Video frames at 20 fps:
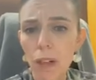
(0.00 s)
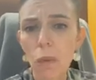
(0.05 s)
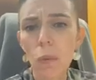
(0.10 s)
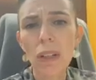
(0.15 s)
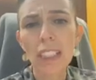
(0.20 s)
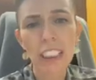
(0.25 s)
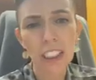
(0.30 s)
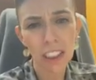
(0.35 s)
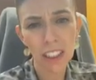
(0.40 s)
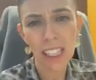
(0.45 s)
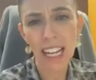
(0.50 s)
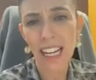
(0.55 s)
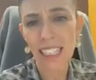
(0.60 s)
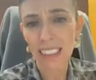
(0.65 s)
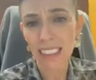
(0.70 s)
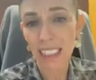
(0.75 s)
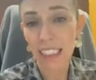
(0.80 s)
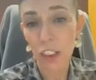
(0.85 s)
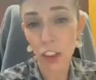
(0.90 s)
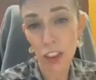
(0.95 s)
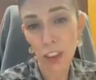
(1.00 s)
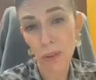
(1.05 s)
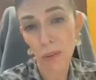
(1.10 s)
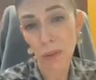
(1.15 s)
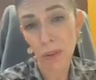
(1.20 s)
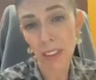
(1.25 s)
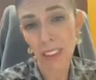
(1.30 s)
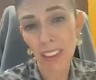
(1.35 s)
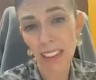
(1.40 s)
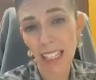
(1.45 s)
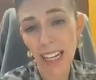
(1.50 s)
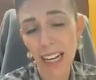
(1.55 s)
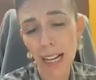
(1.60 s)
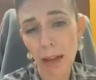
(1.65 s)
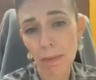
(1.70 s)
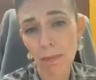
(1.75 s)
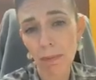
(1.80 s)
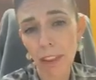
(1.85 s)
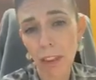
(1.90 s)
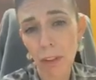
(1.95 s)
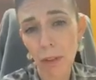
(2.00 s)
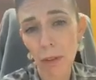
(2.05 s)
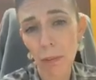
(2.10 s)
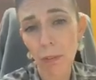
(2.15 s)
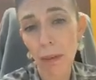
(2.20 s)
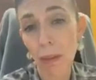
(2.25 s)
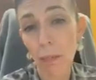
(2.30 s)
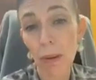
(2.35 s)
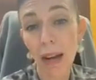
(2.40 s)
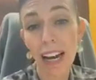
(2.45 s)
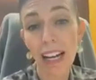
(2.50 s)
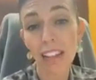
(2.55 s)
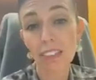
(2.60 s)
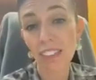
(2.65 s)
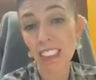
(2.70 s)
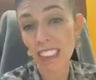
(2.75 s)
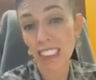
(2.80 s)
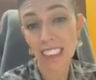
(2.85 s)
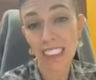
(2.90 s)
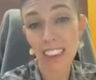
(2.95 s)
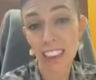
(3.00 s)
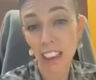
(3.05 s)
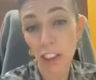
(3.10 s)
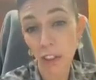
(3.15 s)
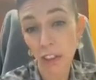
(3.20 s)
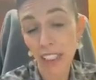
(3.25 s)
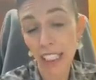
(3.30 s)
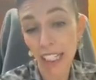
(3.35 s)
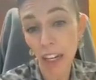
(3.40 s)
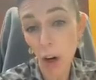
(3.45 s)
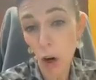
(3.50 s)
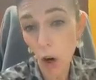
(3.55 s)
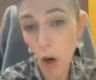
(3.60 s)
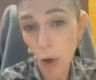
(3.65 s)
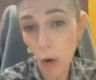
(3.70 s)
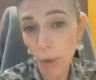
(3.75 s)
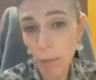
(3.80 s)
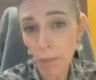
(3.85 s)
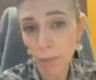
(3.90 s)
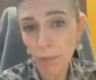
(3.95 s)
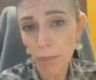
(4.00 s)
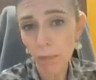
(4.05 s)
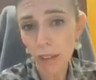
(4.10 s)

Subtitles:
We're still asking children to be a part of distance learning at home.